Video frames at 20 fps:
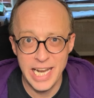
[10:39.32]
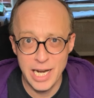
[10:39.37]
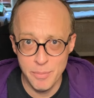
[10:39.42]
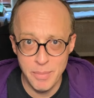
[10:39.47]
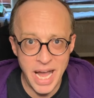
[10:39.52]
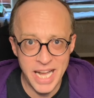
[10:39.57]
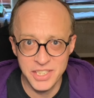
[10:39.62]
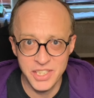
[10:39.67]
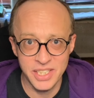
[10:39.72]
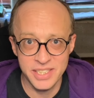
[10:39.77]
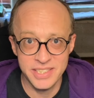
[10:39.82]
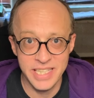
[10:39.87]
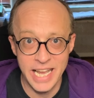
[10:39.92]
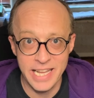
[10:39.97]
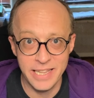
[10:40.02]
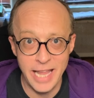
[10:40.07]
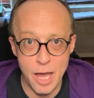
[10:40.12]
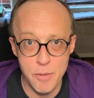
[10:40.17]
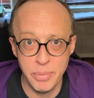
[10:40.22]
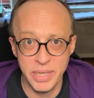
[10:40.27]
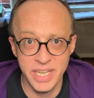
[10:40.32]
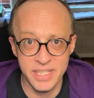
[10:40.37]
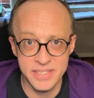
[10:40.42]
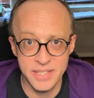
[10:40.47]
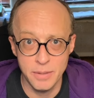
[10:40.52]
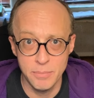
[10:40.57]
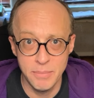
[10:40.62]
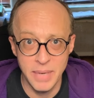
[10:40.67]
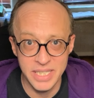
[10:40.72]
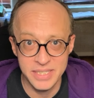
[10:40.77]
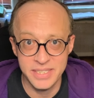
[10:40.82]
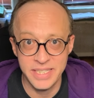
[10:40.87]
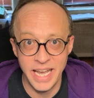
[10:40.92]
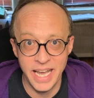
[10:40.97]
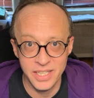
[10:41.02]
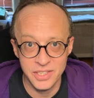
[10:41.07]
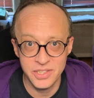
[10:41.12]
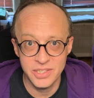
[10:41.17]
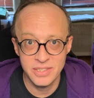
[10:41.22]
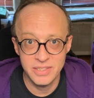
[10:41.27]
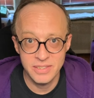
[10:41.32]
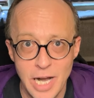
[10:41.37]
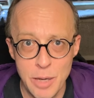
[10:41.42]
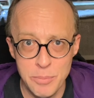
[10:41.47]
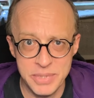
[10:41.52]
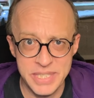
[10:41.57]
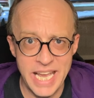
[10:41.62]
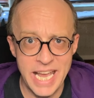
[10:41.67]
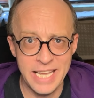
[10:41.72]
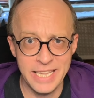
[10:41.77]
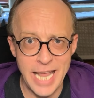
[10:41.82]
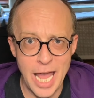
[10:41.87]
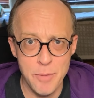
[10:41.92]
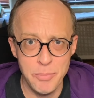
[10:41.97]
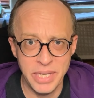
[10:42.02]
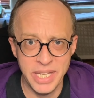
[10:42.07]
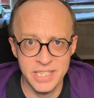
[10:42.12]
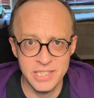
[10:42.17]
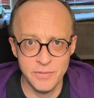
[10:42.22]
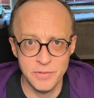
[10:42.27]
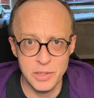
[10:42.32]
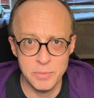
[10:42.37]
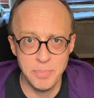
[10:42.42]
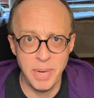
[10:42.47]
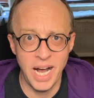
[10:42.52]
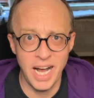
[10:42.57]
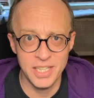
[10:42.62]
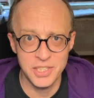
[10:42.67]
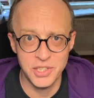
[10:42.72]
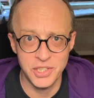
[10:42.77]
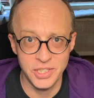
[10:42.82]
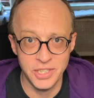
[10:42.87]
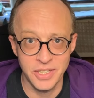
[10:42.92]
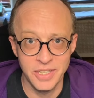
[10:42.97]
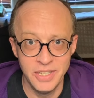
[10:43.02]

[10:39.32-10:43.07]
I'm not just saying that because of the mustache. I'm saying that because of his posture,